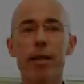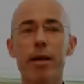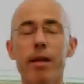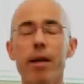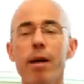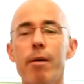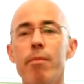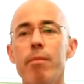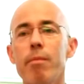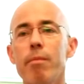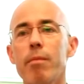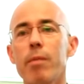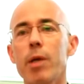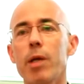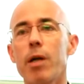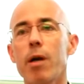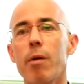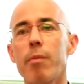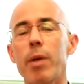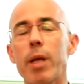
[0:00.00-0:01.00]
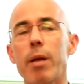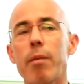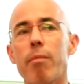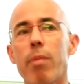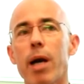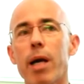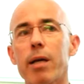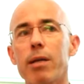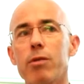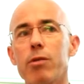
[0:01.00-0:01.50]
then I'm coming
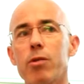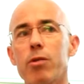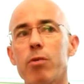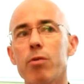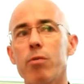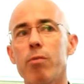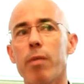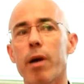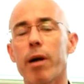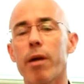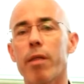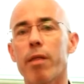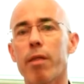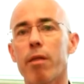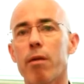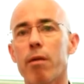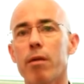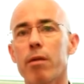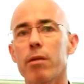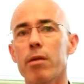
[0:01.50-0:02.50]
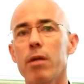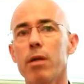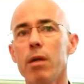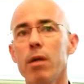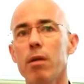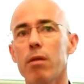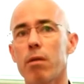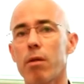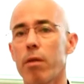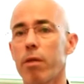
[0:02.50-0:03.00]
back to
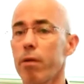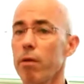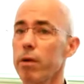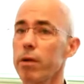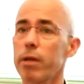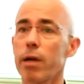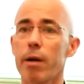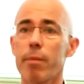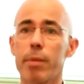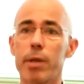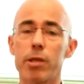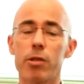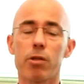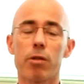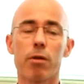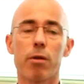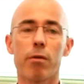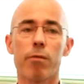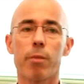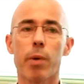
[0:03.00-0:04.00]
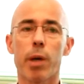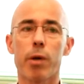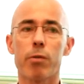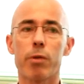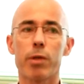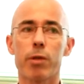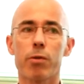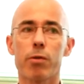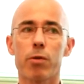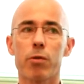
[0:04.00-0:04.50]
the third dimension of my
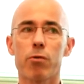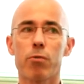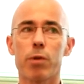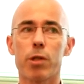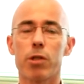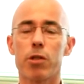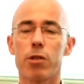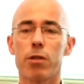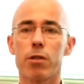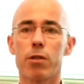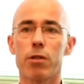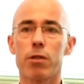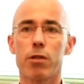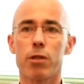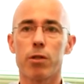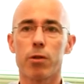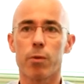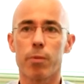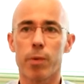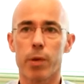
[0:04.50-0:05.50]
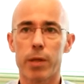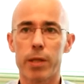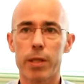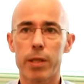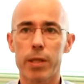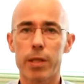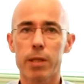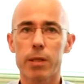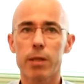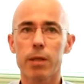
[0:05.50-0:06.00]
research, which is
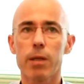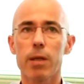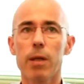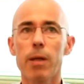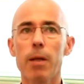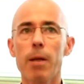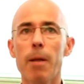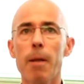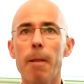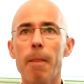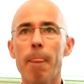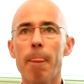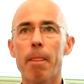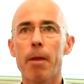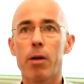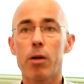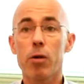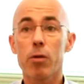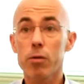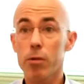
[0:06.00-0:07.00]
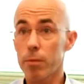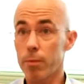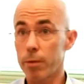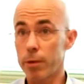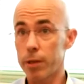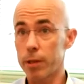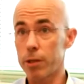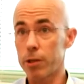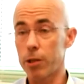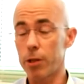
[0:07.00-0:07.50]
geopolitics,
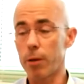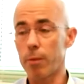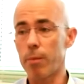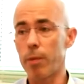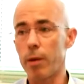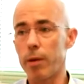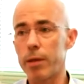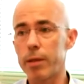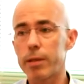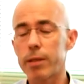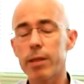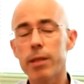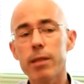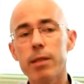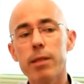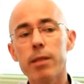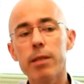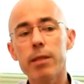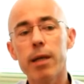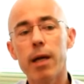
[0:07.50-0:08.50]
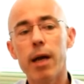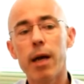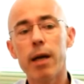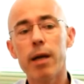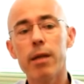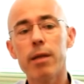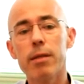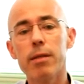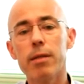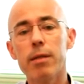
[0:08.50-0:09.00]
contemporary geopolitics,
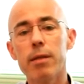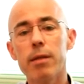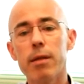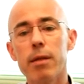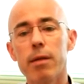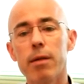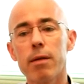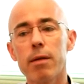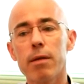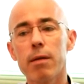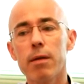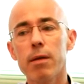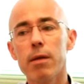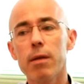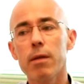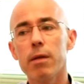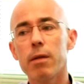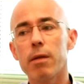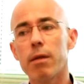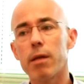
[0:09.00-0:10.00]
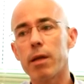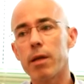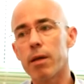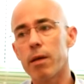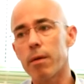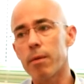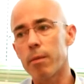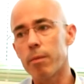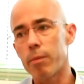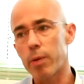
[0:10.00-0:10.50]
and the
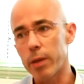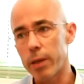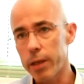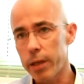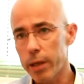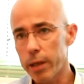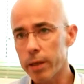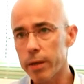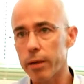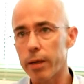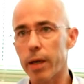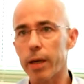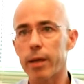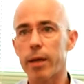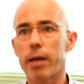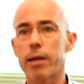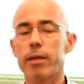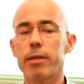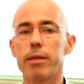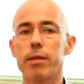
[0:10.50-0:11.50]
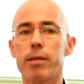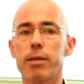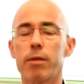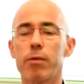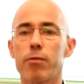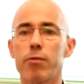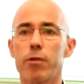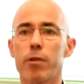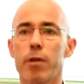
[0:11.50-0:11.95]
political analysis of